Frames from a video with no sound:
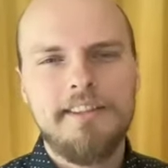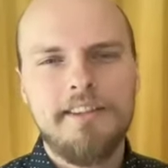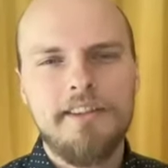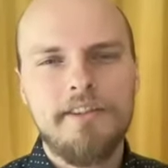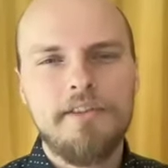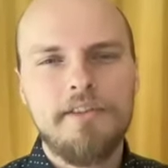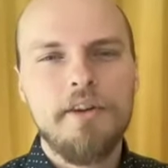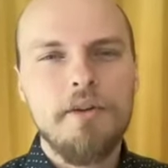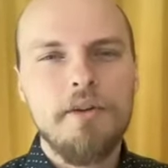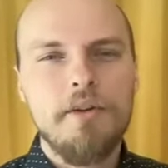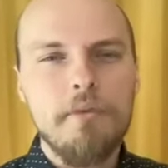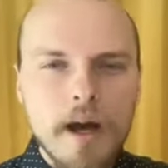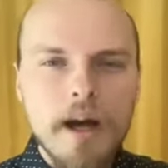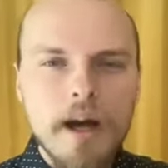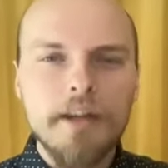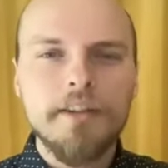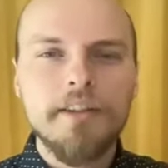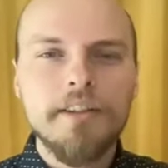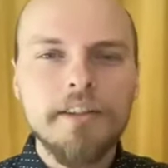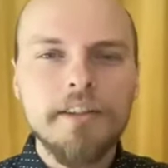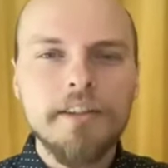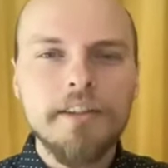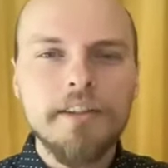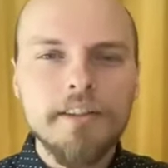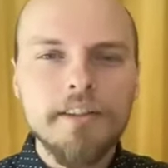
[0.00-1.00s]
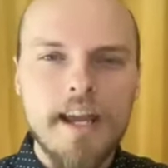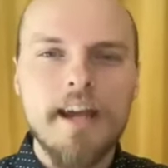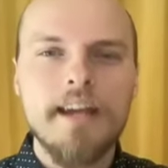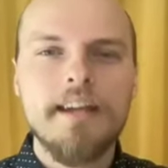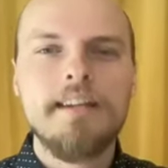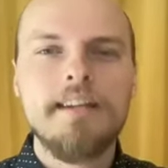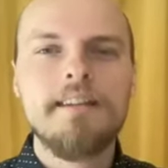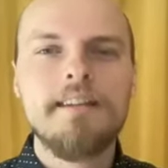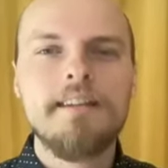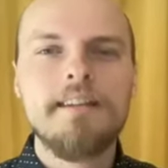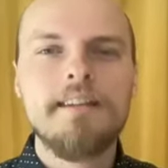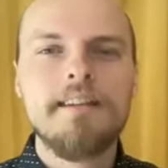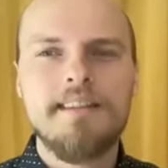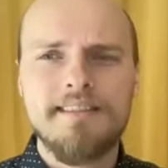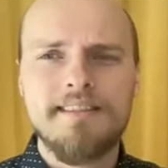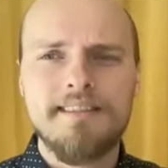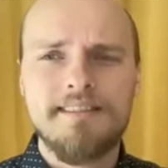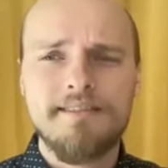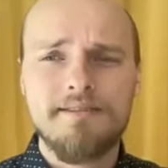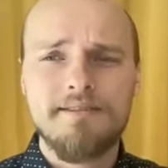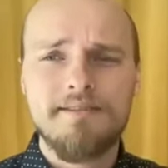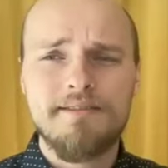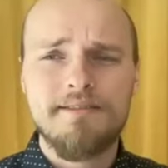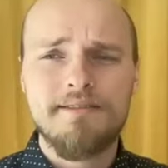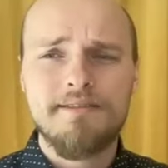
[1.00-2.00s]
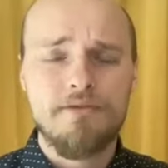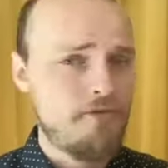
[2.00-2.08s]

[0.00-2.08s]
Although modern science has